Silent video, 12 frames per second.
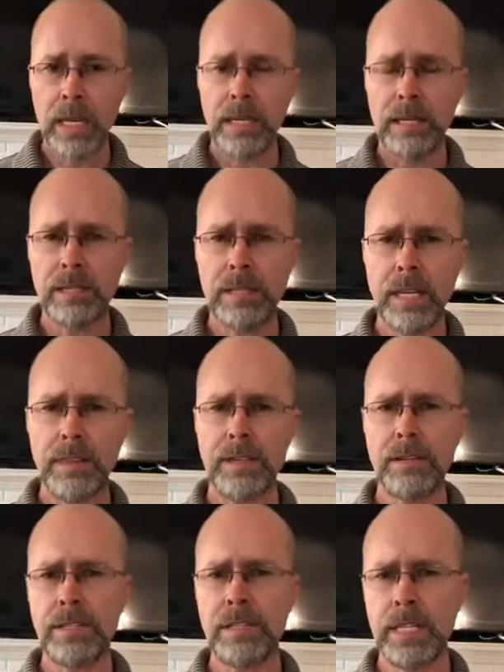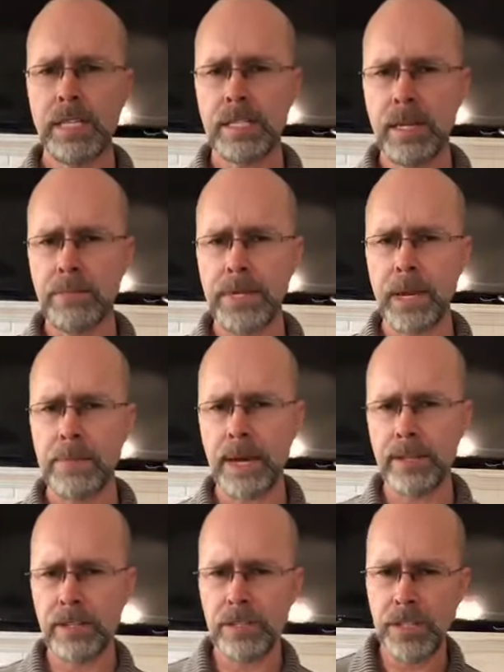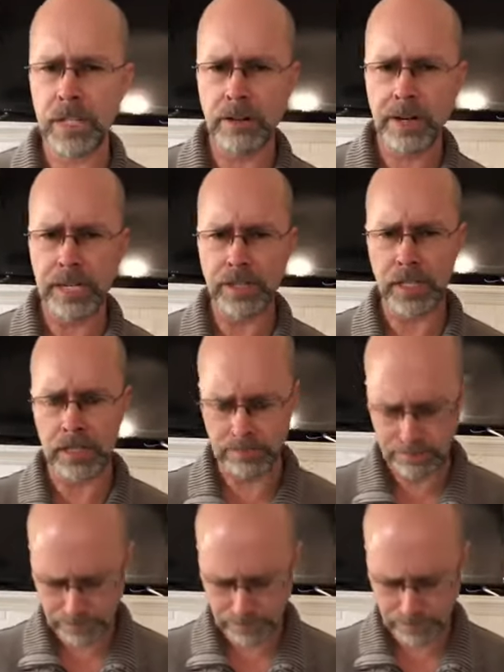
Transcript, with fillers: You see, there's something about this generation.